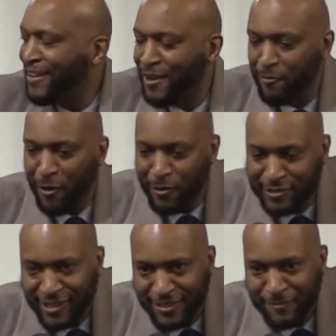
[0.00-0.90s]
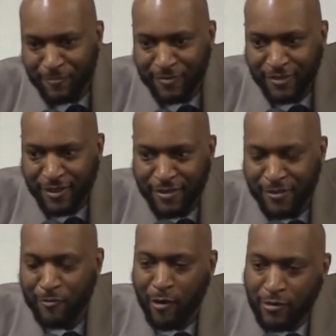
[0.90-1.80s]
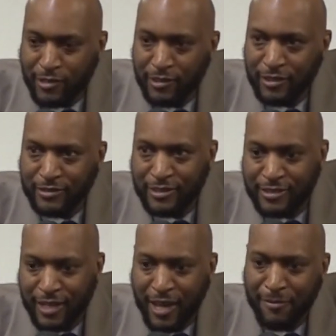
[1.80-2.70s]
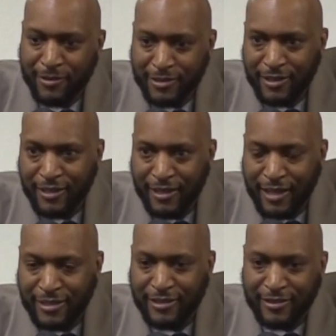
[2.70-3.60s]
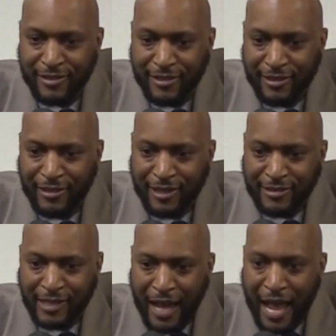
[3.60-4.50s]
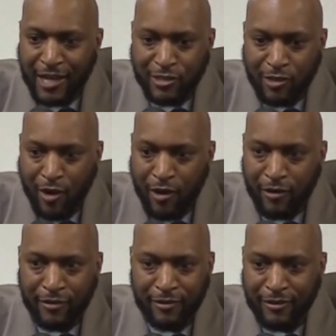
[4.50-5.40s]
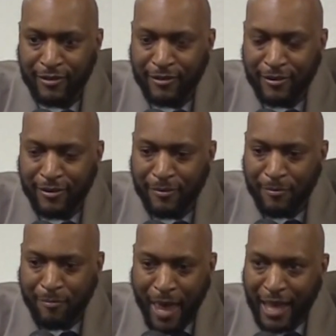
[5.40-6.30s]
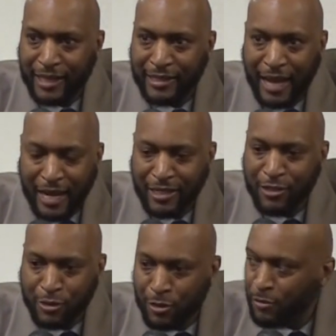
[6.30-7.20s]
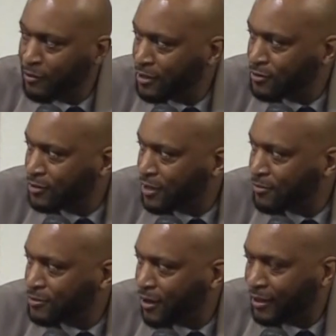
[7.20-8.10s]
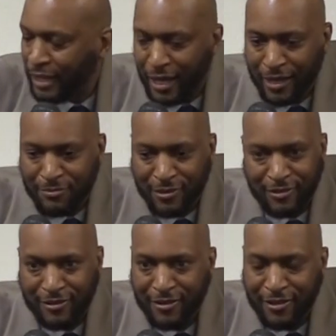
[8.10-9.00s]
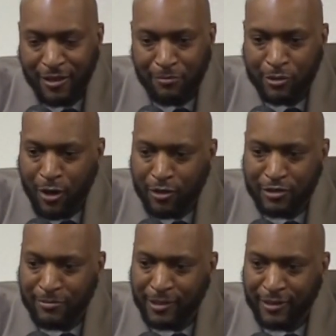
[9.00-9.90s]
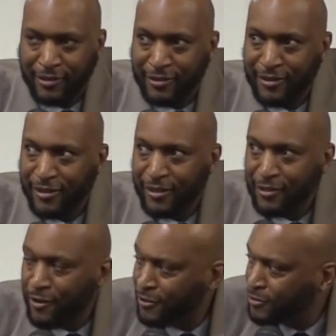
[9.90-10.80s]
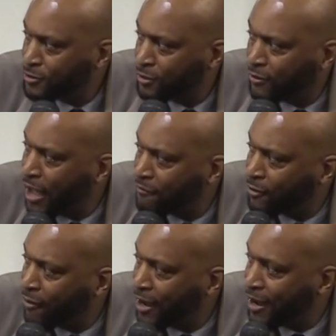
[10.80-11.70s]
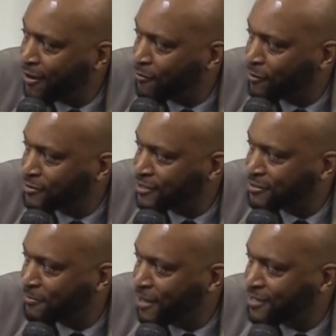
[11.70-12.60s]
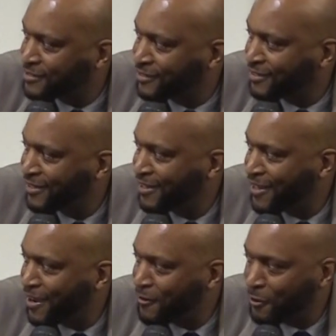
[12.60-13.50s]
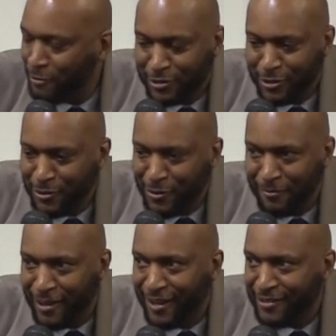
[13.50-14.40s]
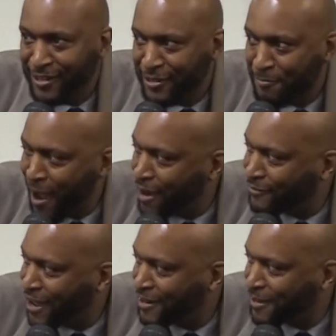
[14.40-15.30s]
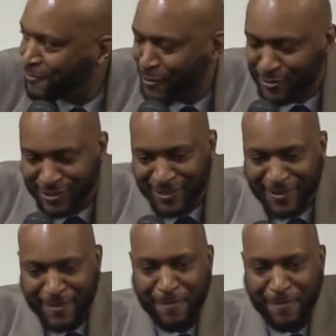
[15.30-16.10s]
And Rosie looks the same as the guy I saw back in '92 when he used to come to our games and come talk to me. And you still don't have a gray hair, Rosie. It's amazing. I don't know what you're doing, man. You need to bottle that up, Rosie.